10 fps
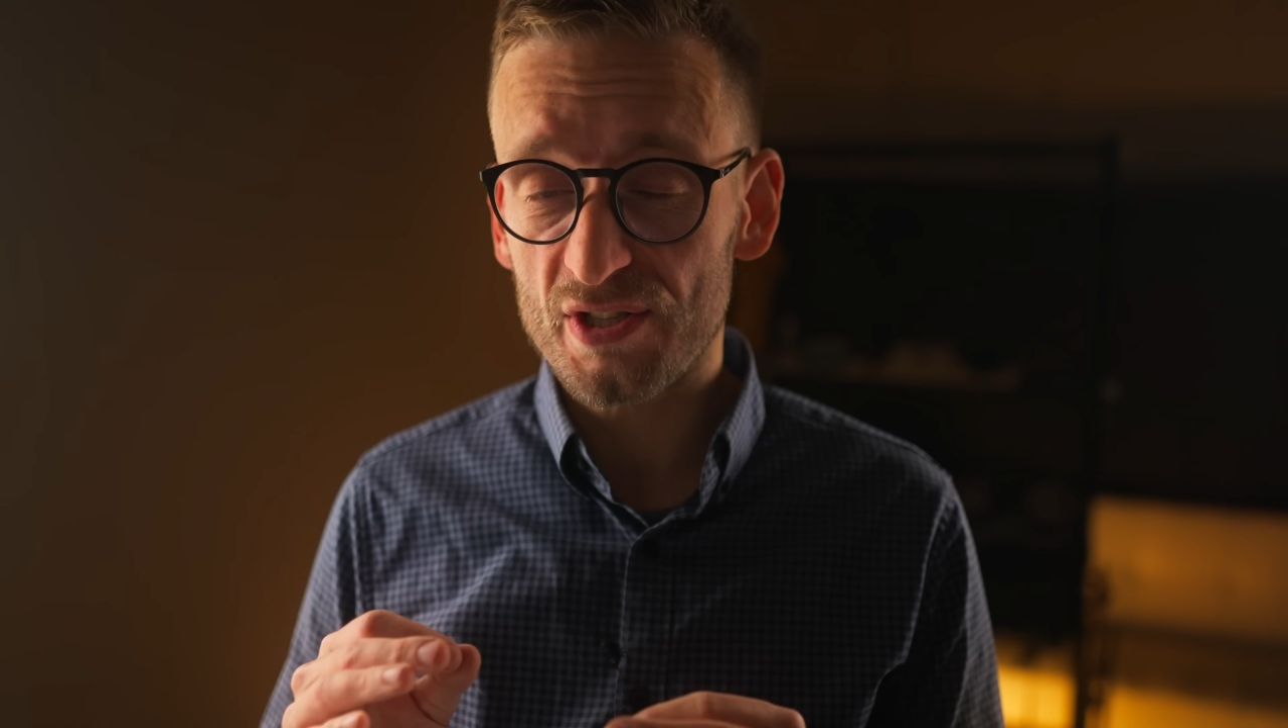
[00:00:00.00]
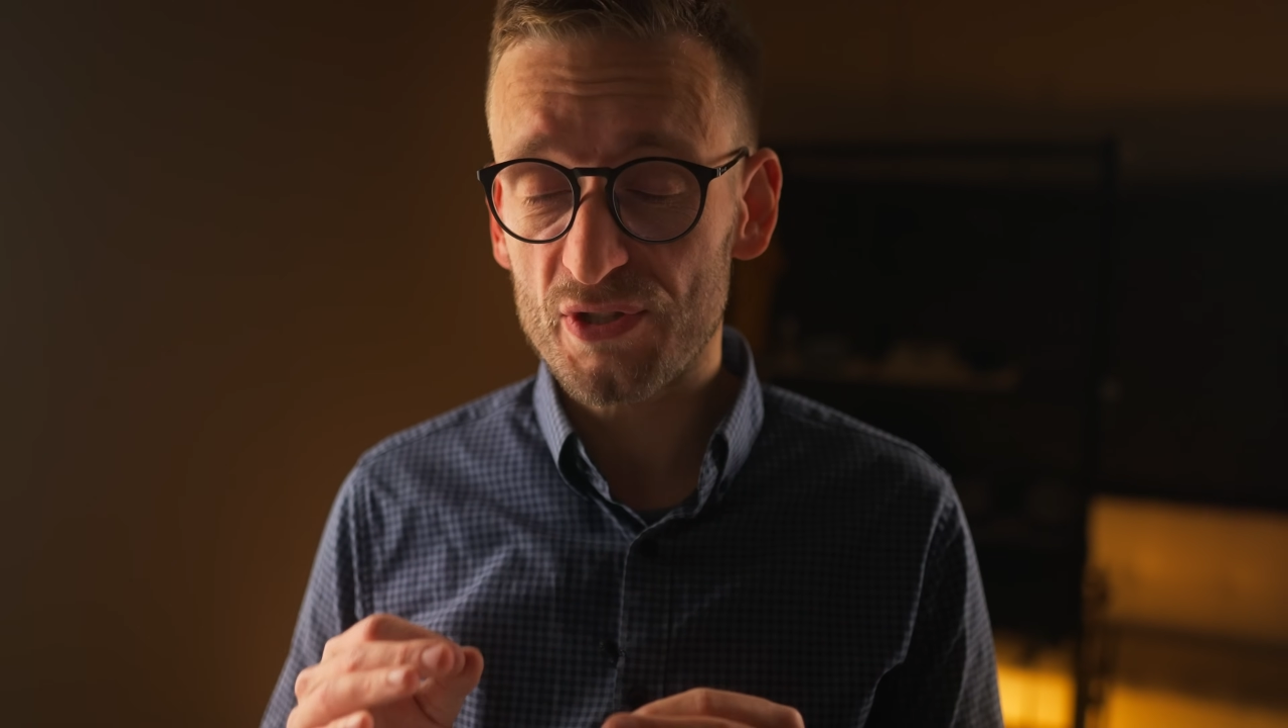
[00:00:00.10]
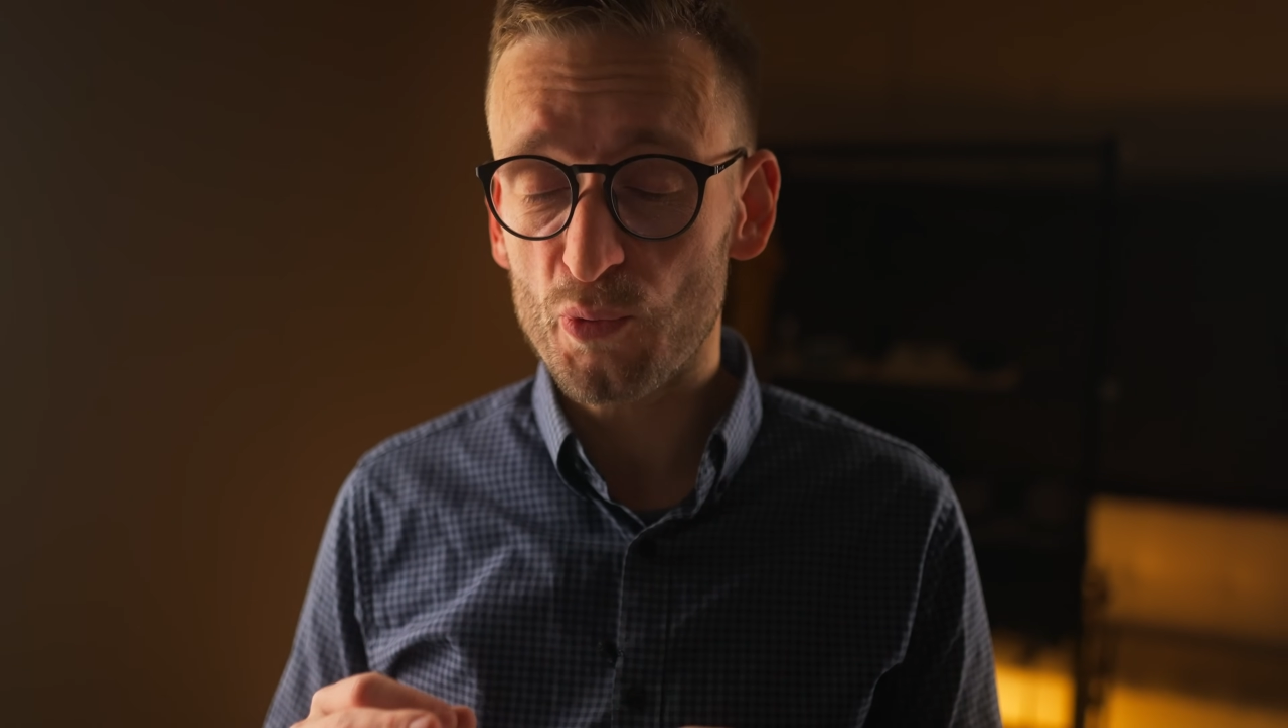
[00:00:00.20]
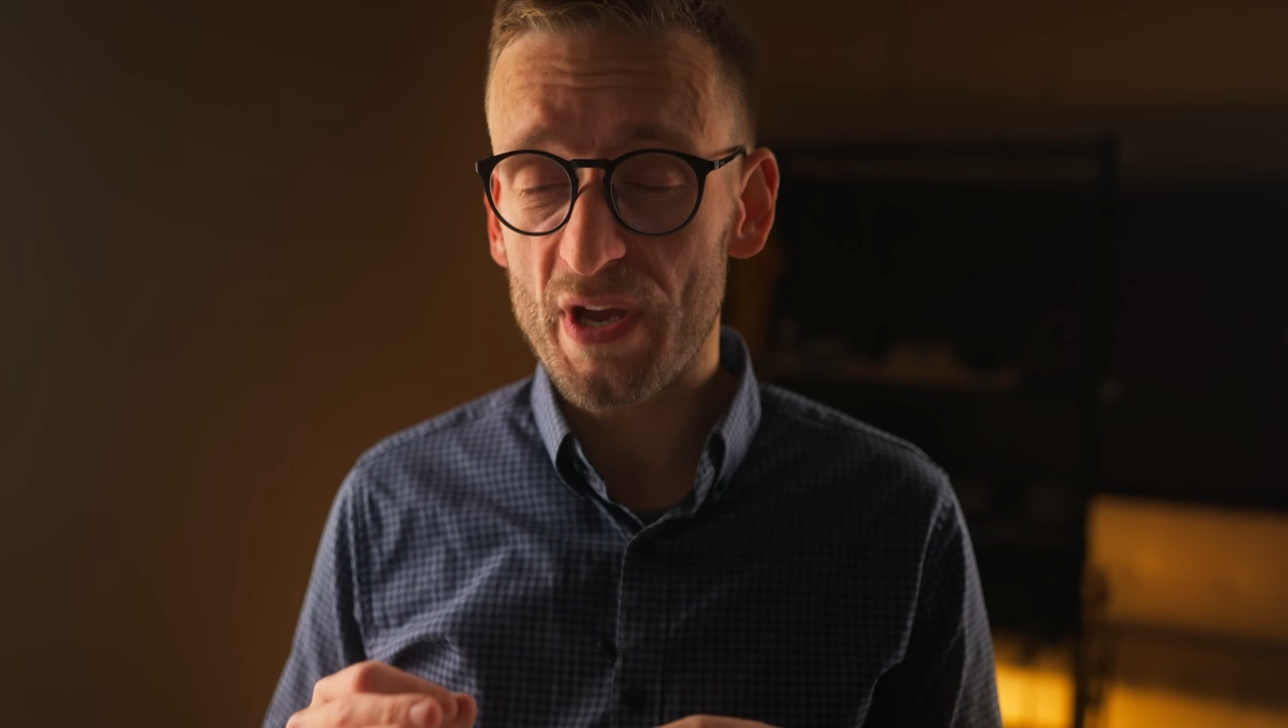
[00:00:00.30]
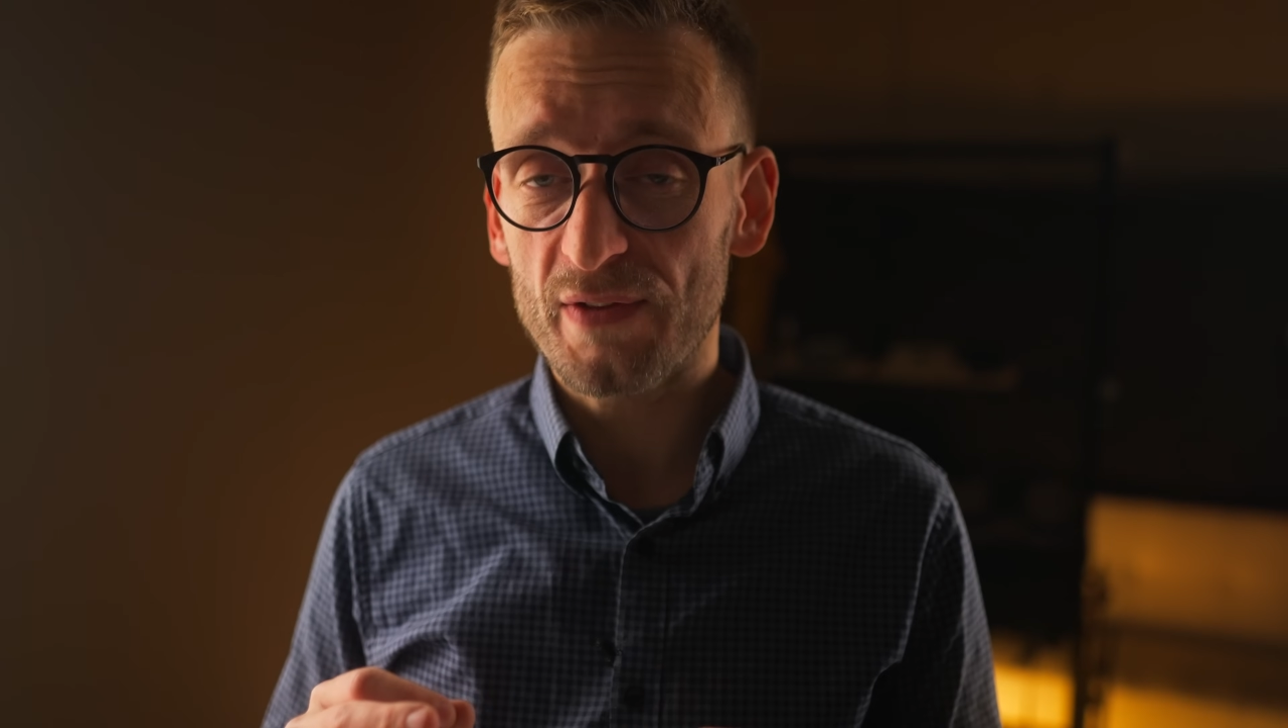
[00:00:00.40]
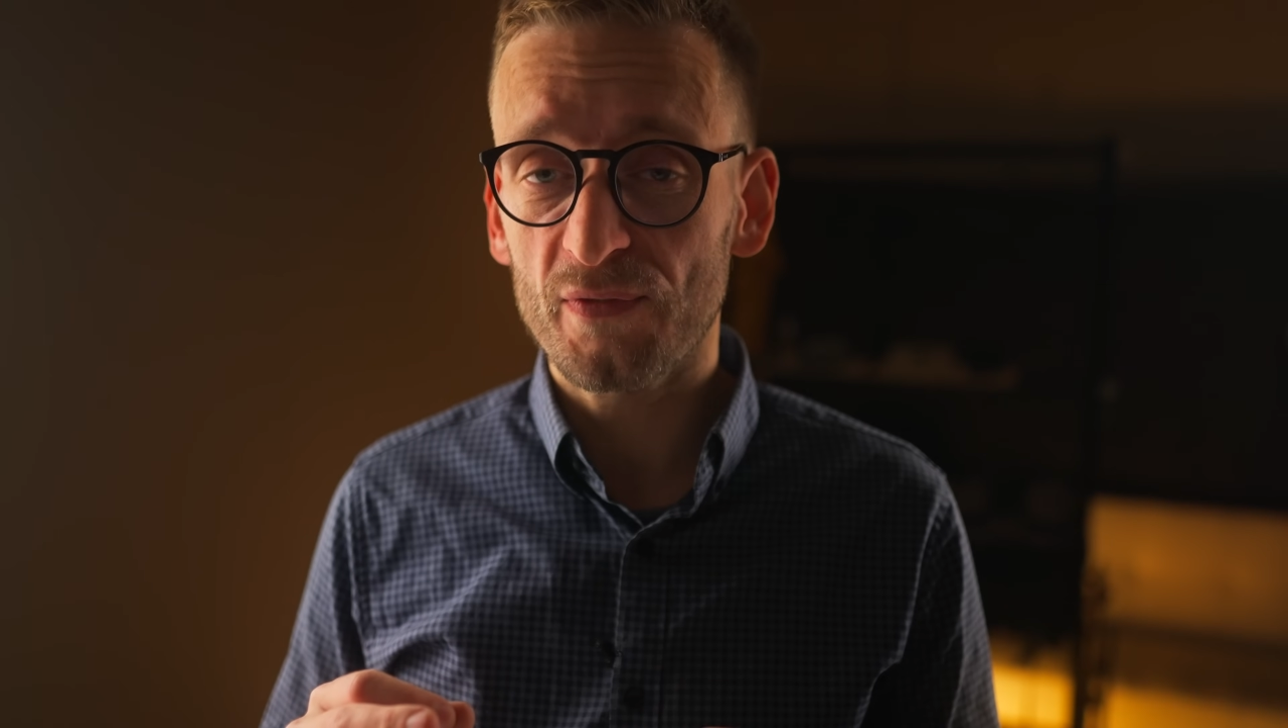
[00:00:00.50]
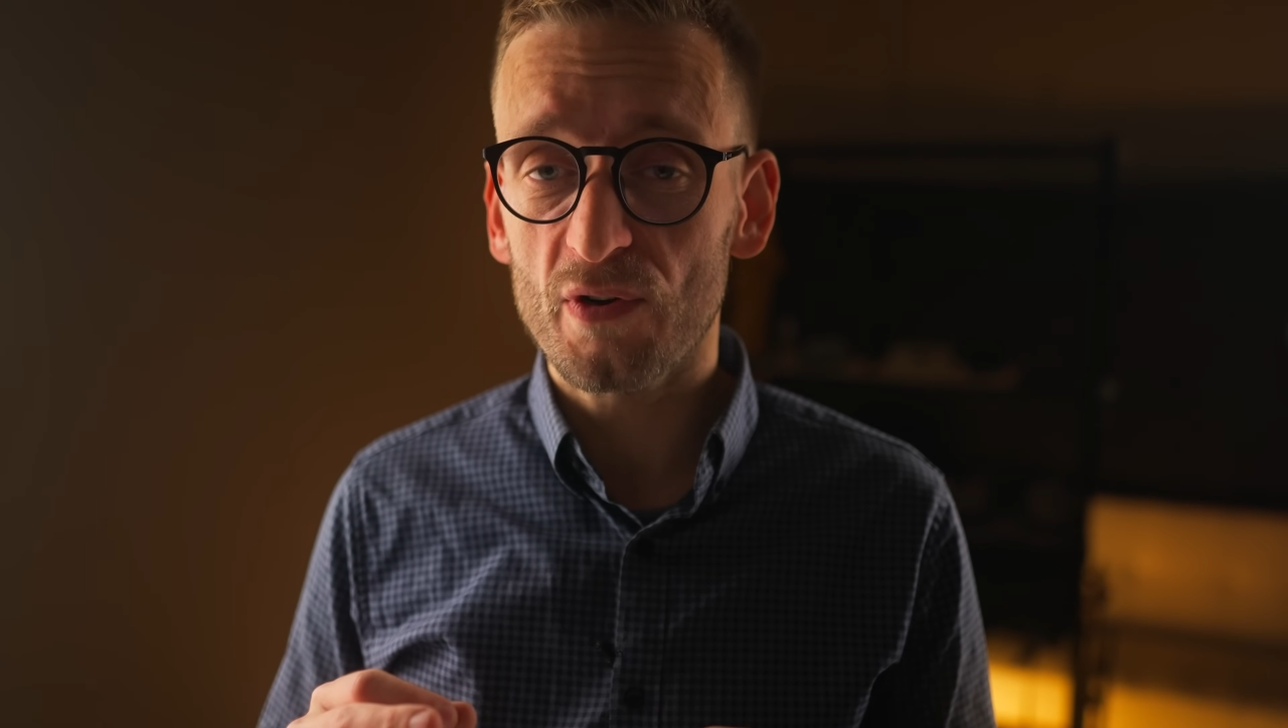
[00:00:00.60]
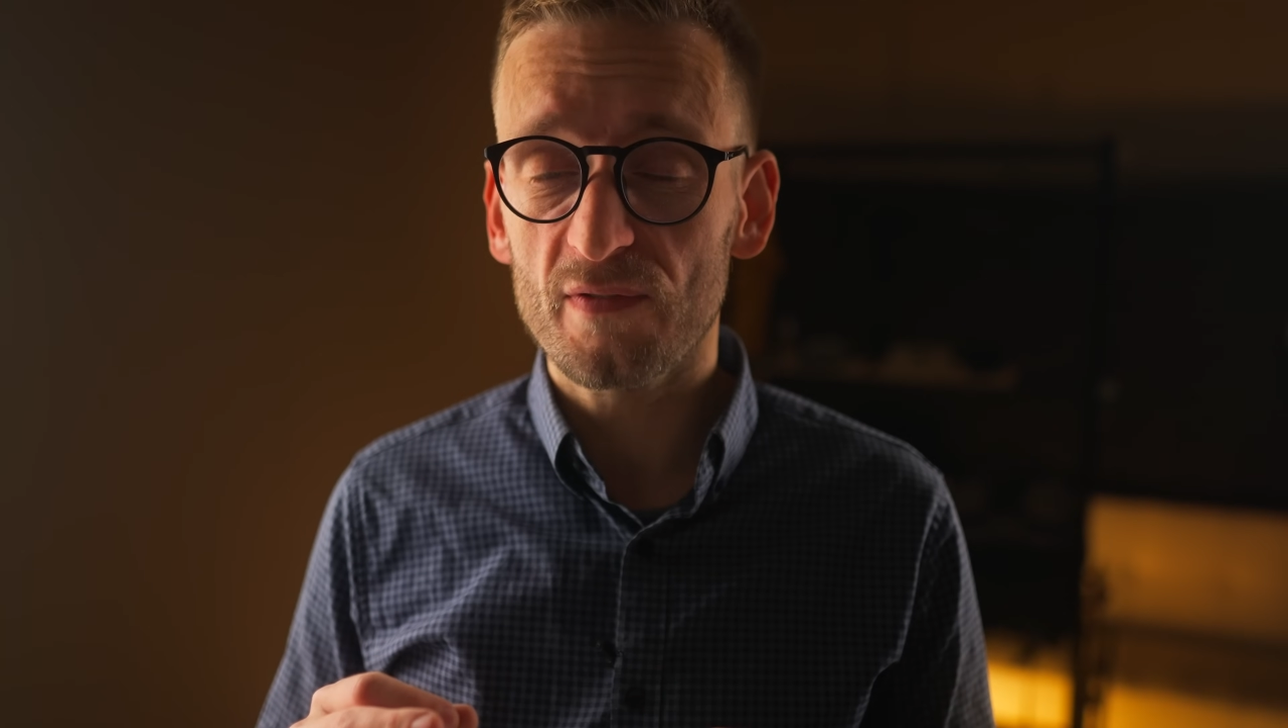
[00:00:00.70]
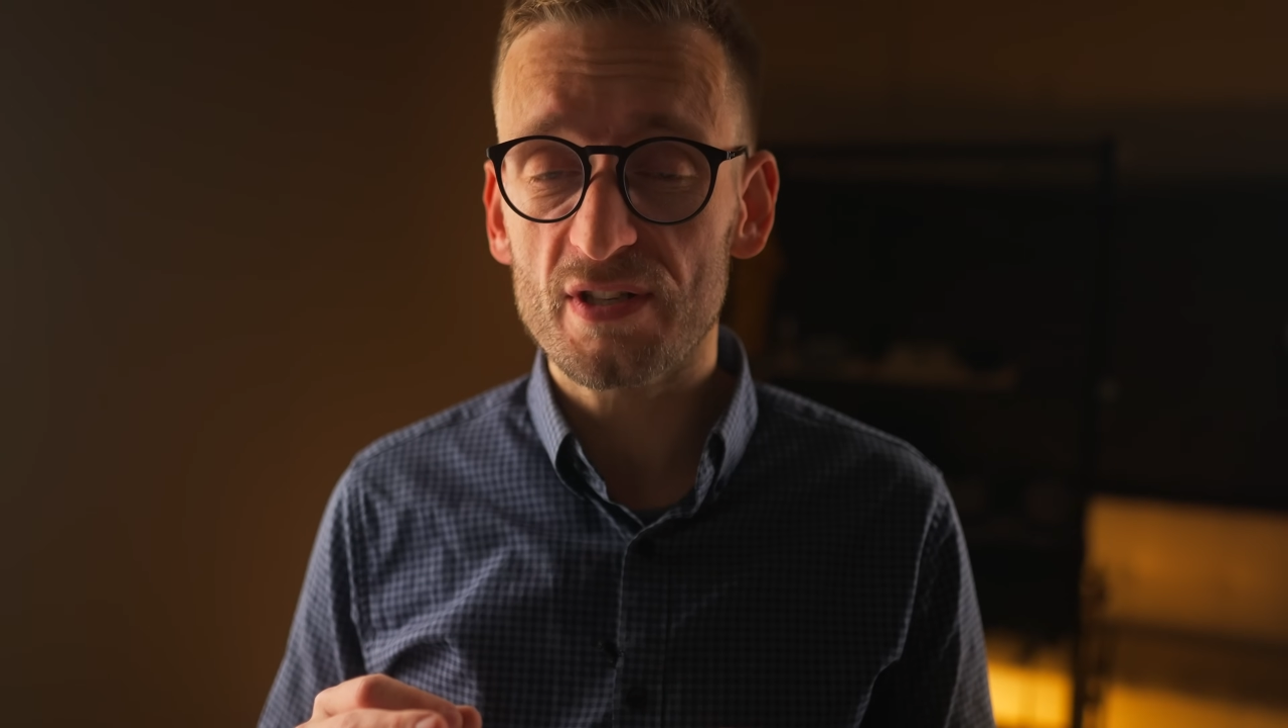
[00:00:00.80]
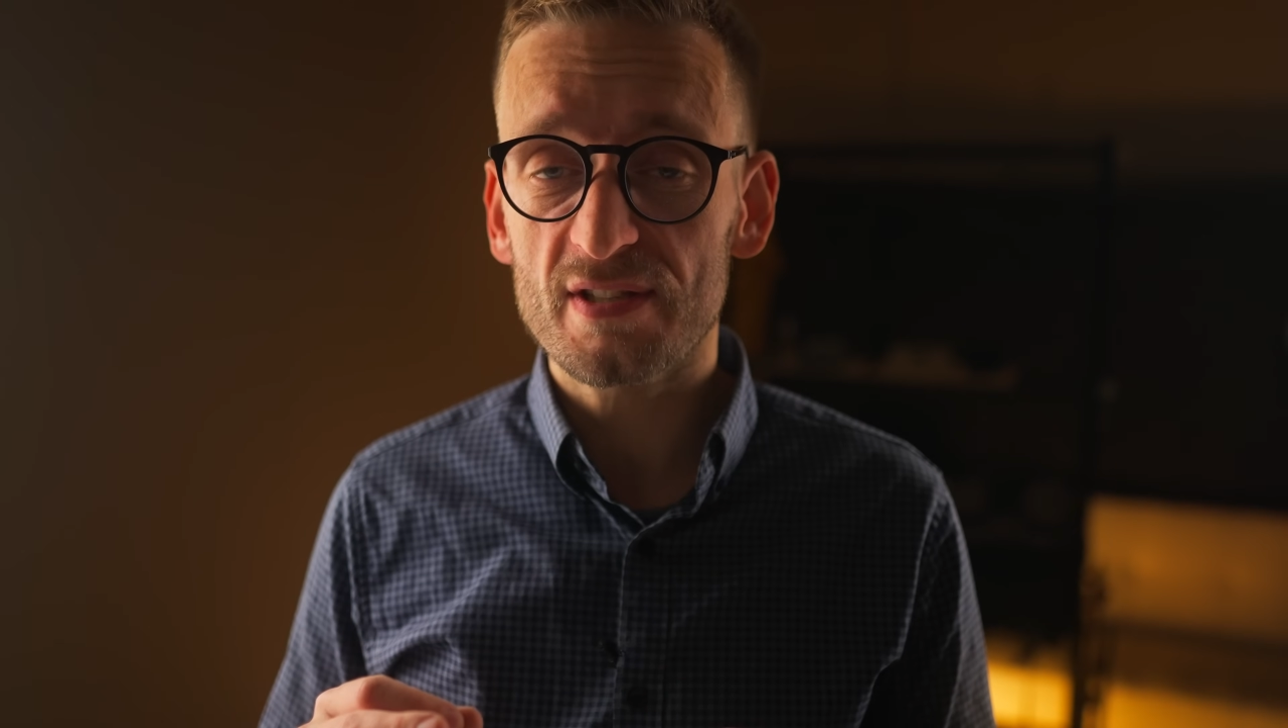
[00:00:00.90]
straightforward